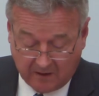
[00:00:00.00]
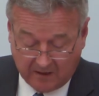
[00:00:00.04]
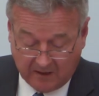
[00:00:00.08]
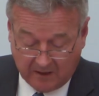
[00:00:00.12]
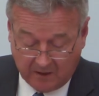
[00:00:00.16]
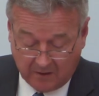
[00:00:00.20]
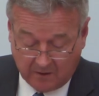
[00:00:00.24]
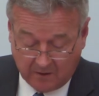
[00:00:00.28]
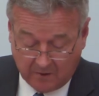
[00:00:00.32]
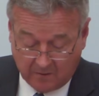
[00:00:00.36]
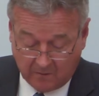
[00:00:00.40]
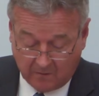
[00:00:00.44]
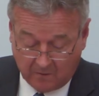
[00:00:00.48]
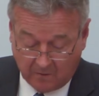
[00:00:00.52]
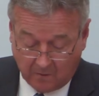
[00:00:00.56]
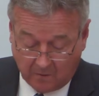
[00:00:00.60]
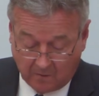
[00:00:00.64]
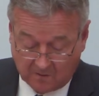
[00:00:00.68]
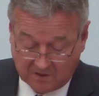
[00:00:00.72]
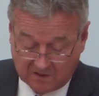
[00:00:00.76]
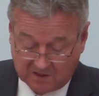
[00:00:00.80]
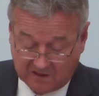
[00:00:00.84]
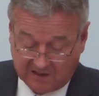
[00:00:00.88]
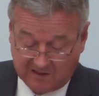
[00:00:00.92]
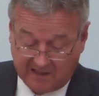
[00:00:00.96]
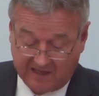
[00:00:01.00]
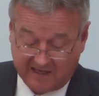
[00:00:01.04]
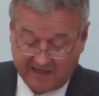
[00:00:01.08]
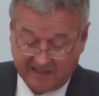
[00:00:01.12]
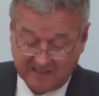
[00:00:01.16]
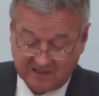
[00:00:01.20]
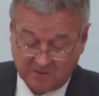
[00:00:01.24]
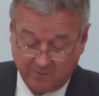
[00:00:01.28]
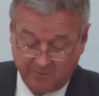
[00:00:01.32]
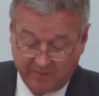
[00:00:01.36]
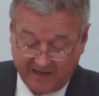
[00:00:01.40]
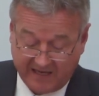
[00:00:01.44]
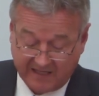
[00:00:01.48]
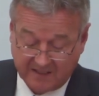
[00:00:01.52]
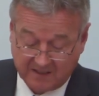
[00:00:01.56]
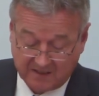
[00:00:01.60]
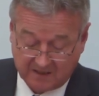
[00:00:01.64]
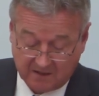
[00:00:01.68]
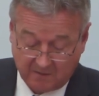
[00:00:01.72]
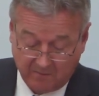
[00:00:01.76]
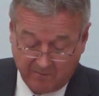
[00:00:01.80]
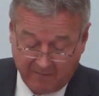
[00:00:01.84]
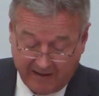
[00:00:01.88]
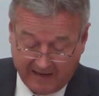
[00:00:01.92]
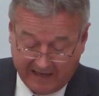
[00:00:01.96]
on EU law to clients
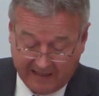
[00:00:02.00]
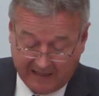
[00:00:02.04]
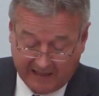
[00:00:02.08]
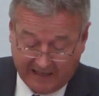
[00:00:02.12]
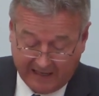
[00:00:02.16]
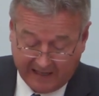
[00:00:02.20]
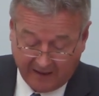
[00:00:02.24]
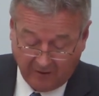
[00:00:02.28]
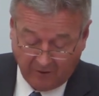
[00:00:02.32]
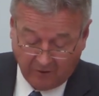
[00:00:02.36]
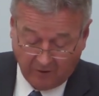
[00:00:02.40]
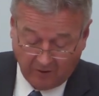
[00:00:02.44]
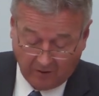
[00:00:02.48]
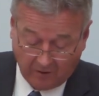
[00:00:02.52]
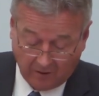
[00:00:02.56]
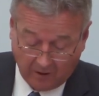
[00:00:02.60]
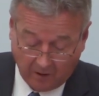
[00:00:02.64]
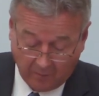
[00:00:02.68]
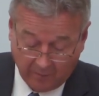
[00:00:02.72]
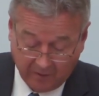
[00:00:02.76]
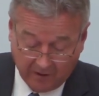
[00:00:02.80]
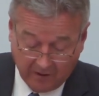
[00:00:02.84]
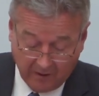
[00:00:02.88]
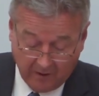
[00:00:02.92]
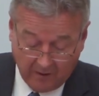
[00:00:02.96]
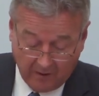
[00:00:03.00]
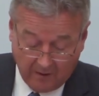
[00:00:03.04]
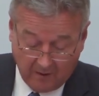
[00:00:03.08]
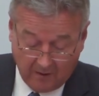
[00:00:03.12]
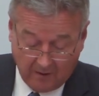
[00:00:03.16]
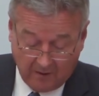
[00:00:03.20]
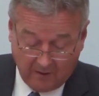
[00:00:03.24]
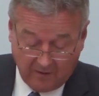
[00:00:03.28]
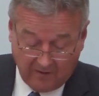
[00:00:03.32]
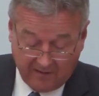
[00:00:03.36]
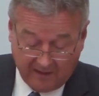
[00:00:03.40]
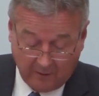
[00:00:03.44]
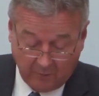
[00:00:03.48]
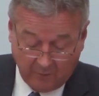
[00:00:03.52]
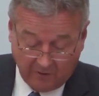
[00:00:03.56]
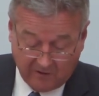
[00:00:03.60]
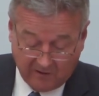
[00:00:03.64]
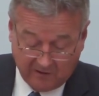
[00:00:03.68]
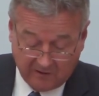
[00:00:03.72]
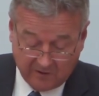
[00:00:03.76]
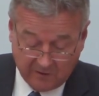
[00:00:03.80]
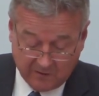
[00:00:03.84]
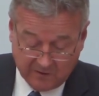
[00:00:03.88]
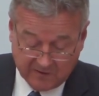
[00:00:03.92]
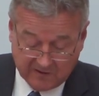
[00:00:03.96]
based in mainland Europe. They
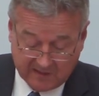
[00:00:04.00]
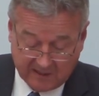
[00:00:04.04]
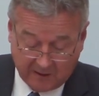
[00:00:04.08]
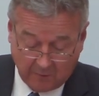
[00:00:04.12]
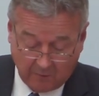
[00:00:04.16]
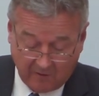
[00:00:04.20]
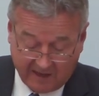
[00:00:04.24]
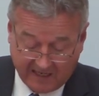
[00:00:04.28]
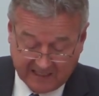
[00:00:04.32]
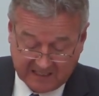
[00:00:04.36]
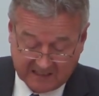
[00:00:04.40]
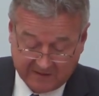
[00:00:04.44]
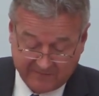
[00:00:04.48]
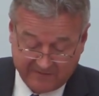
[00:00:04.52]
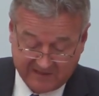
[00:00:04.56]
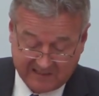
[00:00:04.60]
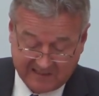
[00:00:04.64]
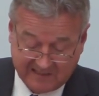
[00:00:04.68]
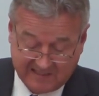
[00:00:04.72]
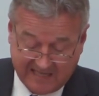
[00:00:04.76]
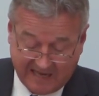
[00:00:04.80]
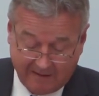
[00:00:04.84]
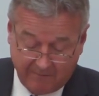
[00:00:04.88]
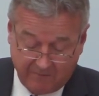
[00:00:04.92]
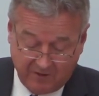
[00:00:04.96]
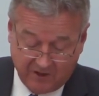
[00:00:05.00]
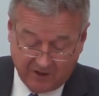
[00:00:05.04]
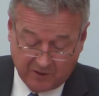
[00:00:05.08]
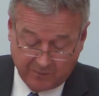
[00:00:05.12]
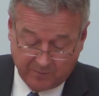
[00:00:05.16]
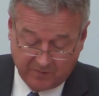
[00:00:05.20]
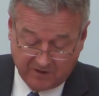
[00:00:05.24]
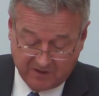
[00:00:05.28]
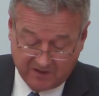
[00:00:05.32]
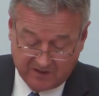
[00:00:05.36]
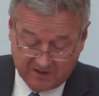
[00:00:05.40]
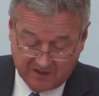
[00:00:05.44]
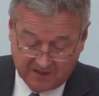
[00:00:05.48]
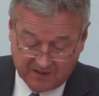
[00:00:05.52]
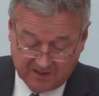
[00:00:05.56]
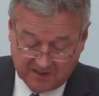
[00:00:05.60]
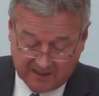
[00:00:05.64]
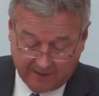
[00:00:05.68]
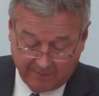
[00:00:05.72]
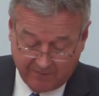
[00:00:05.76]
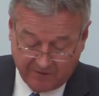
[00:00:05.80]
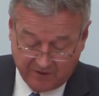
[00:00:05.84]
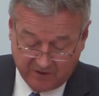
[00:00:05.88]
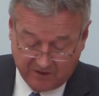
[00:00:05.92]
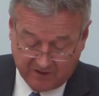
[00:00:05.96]
would lose their rights of establishment in
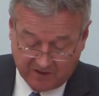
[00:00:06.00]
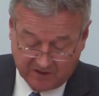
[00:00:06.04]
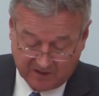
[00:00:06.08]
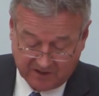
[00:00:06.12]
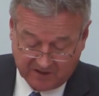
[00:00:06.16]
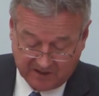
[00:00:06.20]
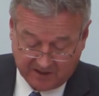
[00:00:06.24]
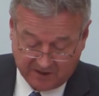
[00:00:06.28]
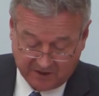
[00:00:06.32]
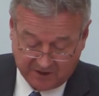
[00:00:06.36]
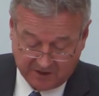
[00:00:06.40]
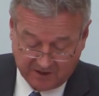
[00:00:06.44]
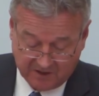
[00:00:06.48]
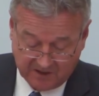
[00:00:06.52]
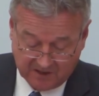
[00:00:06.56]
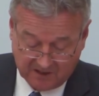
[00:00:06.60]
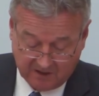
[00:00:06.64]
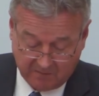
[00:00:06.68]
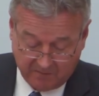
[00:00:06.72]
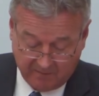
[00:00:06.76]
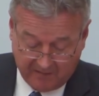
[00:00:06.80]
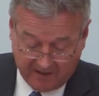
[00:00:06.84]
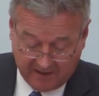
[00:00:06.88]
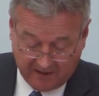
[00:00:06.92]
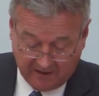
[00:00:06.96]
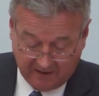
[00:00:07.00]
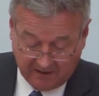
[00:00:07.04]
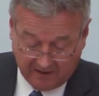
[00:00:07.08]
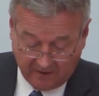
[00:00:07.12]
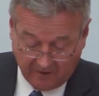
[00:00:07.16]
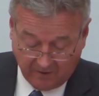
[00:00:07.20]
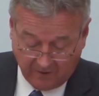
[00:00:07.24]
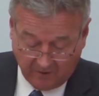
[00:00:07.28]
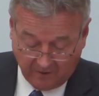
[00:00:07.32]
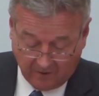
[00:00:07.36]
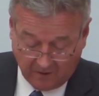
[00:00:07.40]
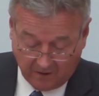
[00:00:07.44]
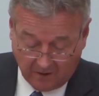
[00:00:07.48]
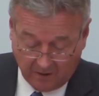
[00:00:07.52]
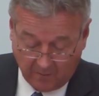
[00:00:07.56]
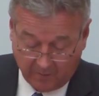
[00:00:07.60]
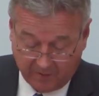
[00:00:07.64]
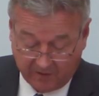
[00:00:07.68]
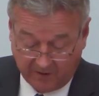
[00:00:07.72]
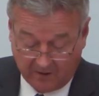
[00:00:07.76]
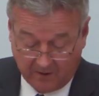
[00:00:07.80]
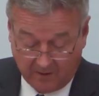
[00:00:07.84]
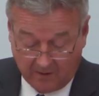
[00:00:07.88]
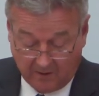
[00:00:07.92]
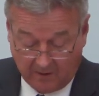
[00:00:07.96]
some jurisdictions in mainland
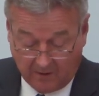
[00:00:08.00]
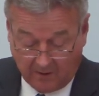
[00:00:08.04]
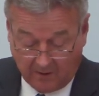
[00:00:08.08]
Europe.